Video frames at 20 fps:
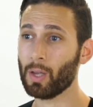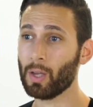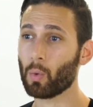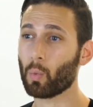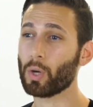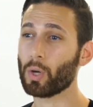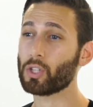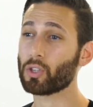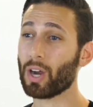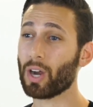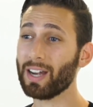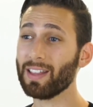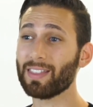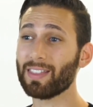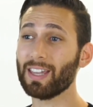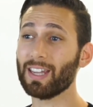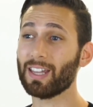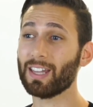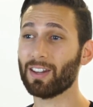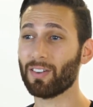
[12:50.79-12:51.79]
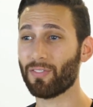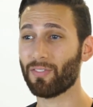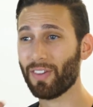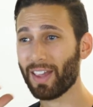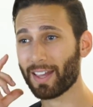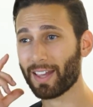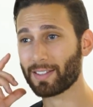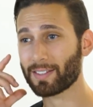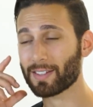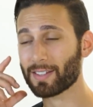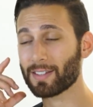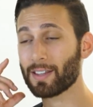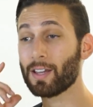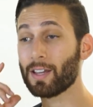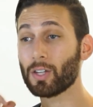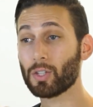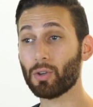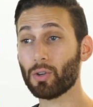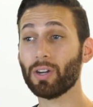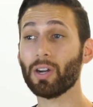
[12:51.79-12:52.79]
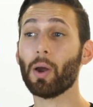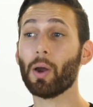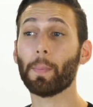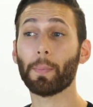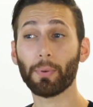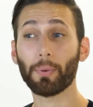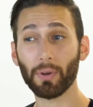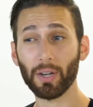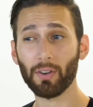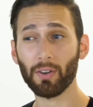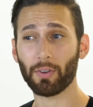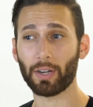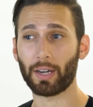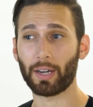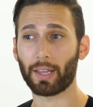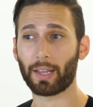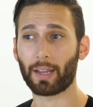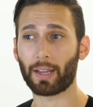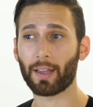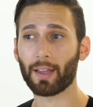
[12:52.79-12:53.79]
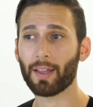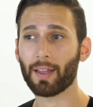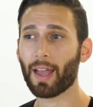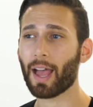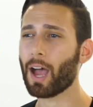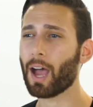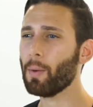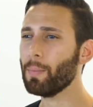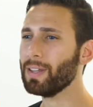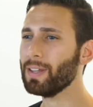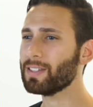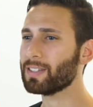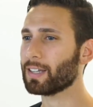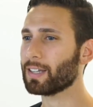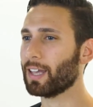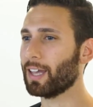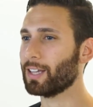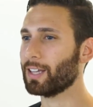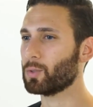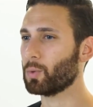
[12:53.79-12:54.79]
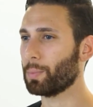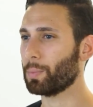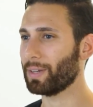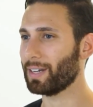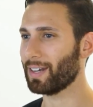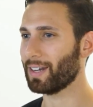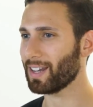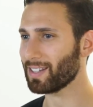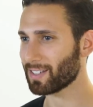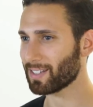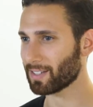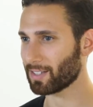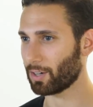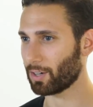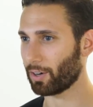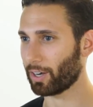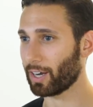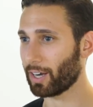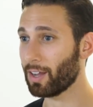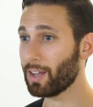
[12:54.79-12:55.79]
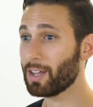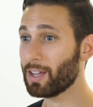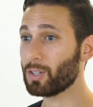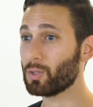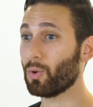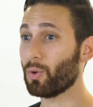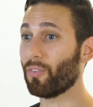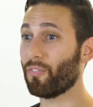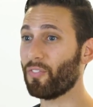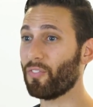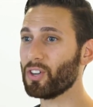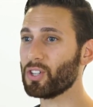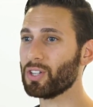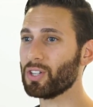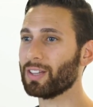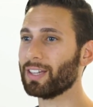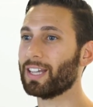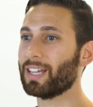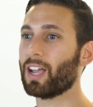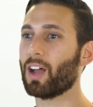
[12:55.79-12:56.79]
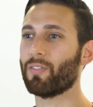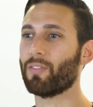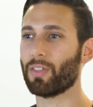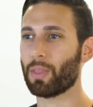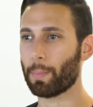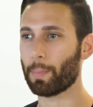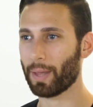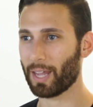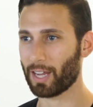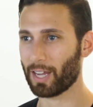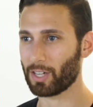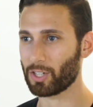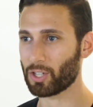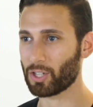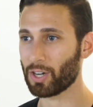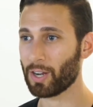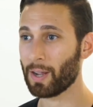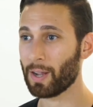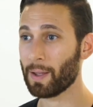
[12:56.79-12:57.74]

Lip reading: we try to think in advance during our pre-reading how many saccades will be necessary to efficiently cover the page.